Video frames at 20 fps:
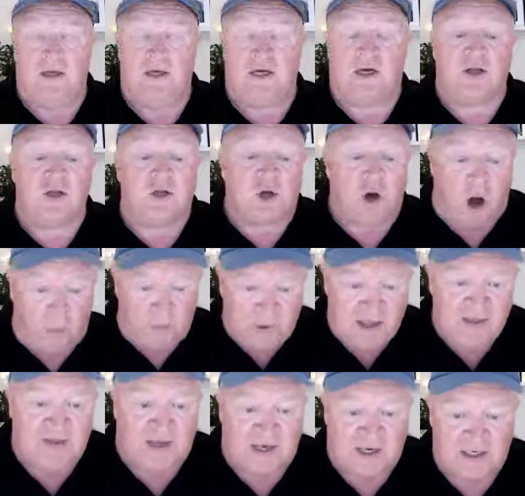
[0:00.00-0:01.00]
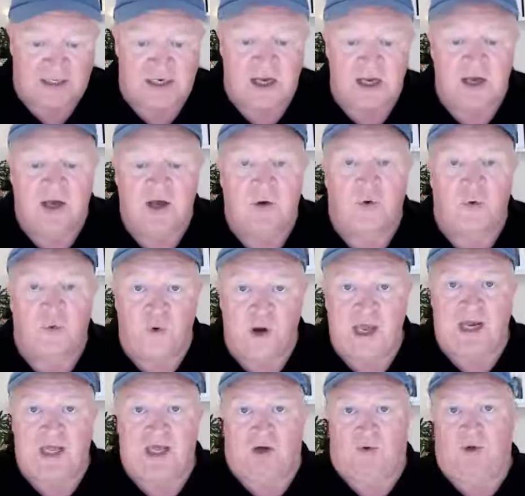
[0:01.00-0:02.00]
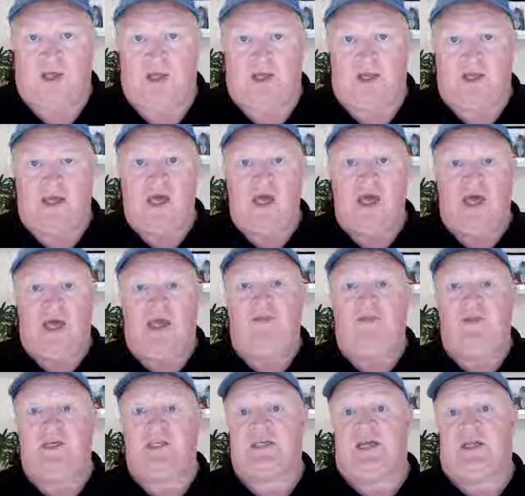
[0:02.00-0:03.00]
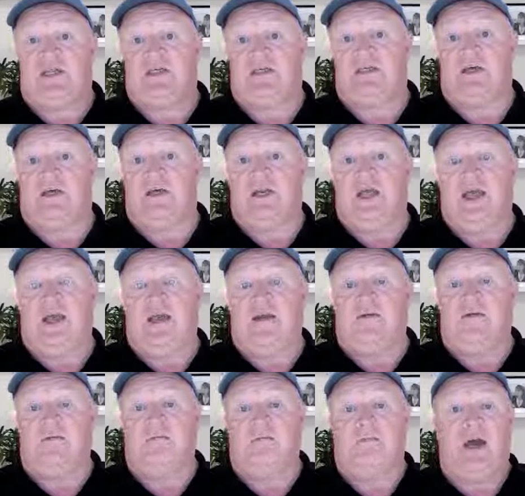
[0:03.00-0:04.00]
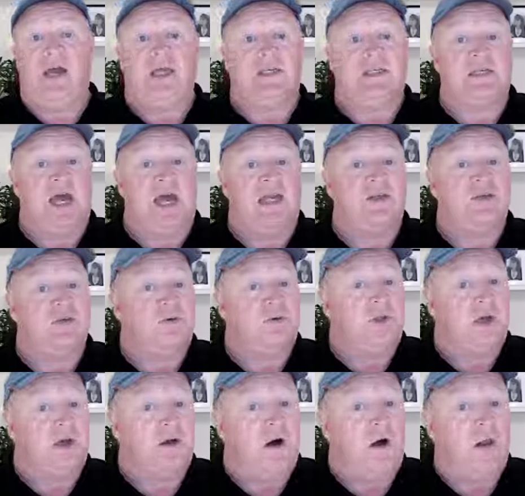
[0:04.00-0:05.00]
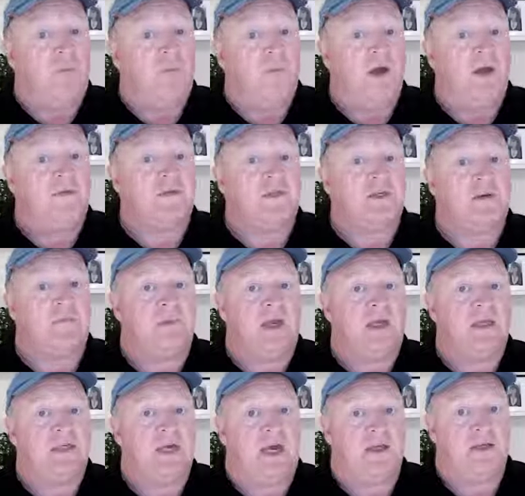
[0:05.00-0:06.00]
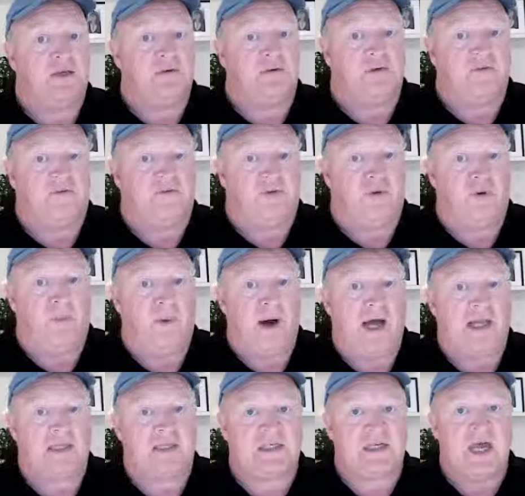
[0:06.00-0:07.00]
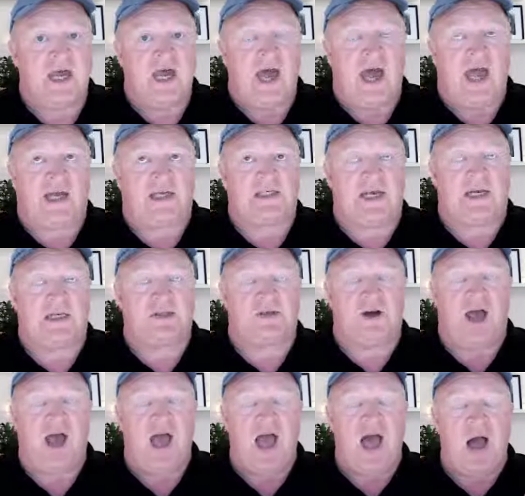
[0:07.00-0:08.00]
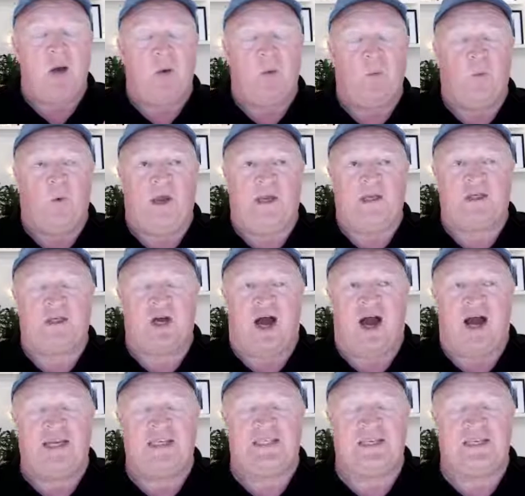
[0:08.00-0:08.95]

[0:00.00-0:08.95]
copy things really quickly, in the sense that it maintains all the column widths, it maintains all the formats, etc., which I'm